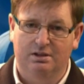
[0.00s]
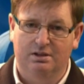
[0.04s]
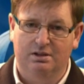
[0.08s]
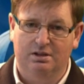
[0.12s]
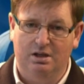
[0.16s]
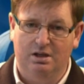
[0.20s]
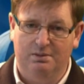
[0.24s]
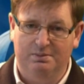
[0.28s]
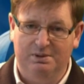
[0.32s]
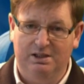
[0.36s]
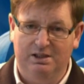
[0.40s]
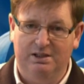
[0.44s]

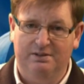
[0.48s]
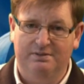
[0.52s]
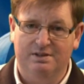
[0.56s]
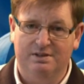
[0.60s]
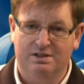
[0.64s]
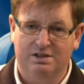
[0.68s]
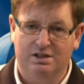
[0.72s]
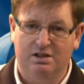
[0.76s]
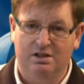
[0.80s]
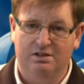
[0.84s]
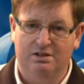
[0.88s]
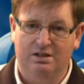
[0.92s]
Come and live in
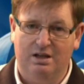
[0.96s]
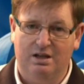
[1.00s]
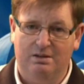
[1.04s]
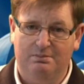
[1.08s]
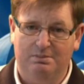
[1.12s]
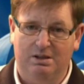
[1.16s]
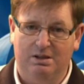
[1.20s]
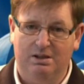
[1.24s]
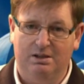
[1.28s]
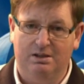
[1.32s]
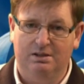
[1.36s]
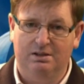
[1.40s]
South
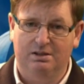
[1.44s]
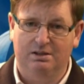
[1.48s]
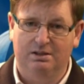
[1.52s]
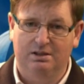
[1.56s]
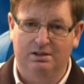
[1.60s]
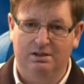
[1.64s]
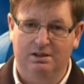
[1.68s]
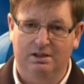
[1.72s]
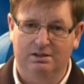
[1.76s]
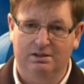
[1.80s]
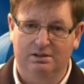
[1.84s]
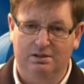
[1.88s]
Armagh
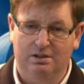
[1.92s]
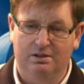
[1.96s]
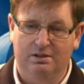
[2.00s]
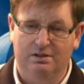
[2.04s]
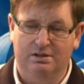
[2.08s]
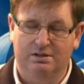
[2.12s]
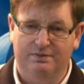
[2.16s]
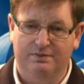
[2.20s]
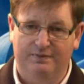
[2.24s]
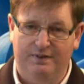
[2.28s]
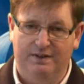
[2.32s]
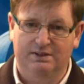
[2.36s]
and call
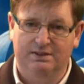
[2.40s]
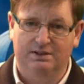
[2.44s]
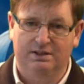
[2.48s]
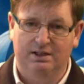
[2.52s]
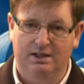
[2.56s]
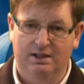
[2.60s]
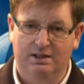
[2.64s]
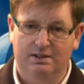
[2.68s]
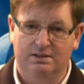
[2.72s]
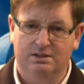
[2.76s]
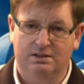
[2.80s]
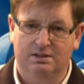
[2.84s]
us fat
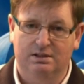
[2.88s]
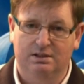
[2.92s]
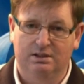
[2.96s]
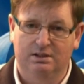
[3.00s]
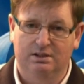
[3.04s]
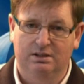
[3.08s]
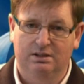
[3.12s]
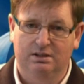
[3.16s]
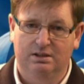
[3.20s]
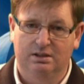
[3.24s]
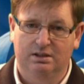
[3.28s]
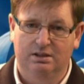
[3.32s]
cats.
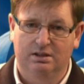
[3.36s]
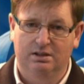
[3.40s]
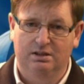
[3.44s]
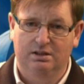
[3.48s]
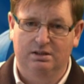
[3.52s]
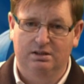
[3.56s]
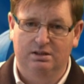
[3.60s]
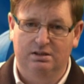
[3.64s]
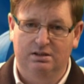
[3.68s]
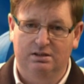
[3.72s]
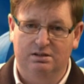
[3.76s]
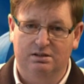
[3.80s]

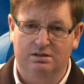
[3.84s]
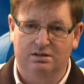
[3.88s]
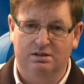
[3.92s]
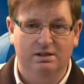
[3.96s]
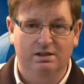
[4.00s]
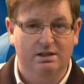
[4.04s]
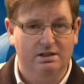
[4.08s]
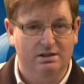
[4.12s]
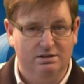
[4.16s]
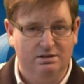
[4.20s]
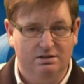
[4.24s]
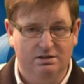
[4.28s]
There's
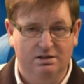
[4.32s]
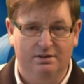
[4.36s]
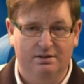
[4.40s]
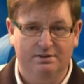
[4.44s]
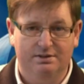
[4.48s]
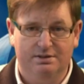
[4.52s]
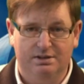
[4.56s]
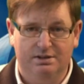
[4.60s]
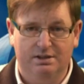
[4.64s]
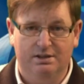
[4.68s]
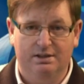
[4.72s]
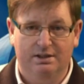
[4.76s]
little
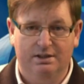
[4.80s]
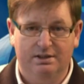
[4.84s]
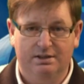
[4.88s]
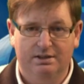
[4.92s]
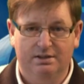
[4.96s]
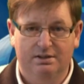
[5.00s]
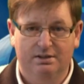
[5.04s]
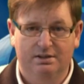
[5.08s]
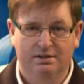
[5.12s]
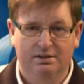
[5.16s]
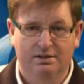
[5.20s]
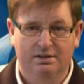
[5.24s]
chance of
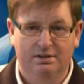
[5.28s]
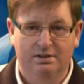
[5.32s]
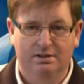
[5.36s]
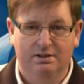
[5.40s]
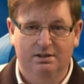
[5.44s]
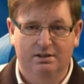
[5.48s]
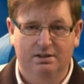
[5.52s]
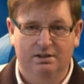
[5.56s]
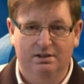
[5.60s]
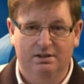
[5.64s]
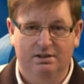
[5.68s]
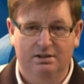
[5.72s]

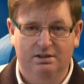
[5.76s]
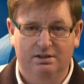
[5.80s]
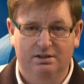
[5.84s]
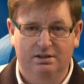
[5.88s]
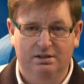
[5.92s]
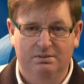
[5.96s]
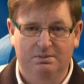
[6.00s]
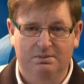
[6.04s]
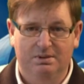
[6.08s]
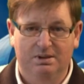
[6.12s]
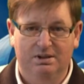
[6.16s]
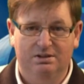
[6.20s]
that.
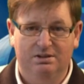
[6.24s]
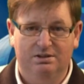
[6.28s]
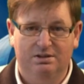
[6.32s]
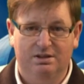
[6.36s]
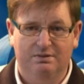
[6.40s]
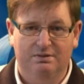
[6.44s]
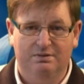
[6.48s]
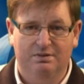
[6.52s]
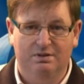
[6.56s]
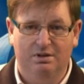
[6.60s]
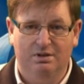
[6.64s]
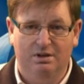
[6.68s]
You may have
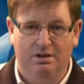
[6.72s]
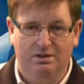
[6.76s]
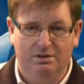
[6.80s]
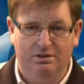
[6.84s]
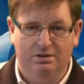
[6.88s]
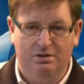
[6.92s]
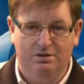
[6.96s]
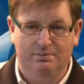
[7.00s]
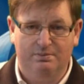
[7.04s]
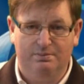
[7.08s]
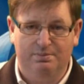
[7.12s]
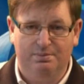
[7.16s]
driven an
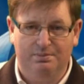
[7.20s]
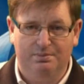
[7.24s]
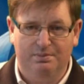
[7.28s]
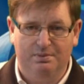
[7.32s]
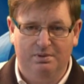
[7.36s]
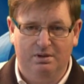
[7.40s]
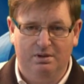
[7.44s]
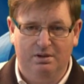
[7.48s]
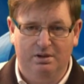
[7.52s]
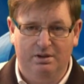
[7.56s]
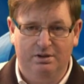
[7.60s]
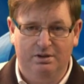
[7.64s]

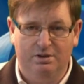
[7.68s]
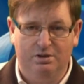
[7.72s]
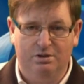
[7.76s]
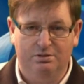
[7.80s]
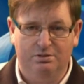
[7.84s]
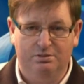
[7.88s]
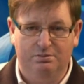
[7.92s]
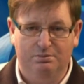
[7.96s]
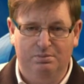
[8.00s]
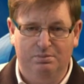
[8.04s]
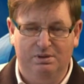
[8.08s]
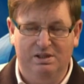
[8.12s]

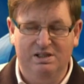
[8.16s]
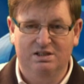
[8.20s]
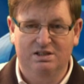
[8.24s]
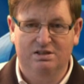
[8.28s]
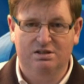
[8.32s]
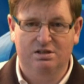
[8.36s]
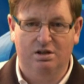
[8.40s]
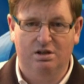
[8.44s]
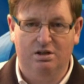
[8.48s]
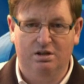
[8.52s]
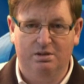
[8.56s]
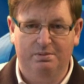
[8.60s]
odd police
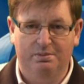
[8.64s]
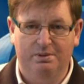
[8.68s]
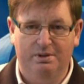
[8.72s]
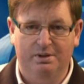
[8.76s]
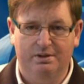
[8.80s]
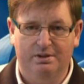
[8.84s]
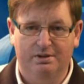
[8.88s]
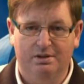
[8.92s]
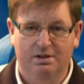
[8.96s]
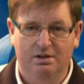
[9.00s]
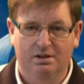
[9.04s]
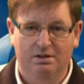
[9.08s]
car about
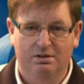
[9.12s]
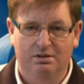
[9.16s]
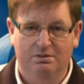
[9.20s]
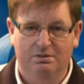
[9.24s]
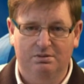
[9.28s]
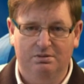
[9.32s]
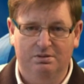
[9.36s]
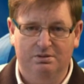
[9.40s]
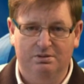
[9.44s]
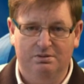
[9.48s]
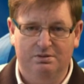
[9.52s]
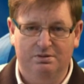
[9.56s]
it
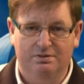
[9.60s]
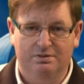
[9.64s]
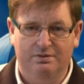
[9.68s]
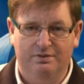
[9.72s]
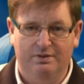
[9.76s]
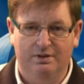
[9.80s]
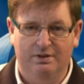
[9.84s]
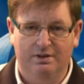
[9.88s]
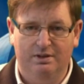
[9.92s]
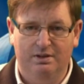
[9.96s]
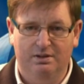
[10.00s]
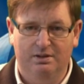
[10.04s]
when it was
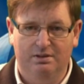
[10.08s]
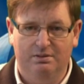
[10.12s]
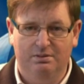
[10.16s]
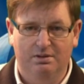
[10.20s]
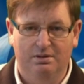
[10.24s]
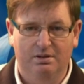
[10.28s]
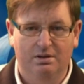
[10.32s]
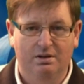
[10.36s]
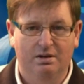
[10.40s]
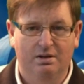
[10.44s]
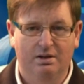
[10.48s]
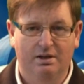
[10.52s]
fully
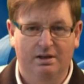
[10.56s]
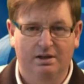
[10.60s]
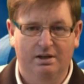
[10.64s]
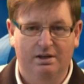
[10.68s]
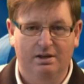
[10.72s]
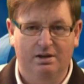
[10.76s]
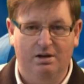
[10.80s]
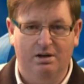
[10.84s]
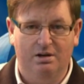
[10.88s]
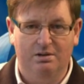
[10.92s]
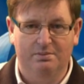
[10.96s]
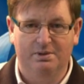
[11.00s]

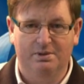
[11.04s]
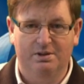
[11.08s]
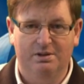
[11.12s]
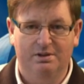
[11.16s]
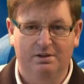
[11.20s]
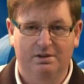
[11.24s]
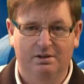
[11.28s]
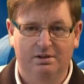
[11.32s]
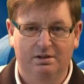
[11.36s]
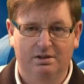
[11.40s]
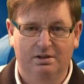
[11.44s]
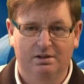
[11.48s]
armoured.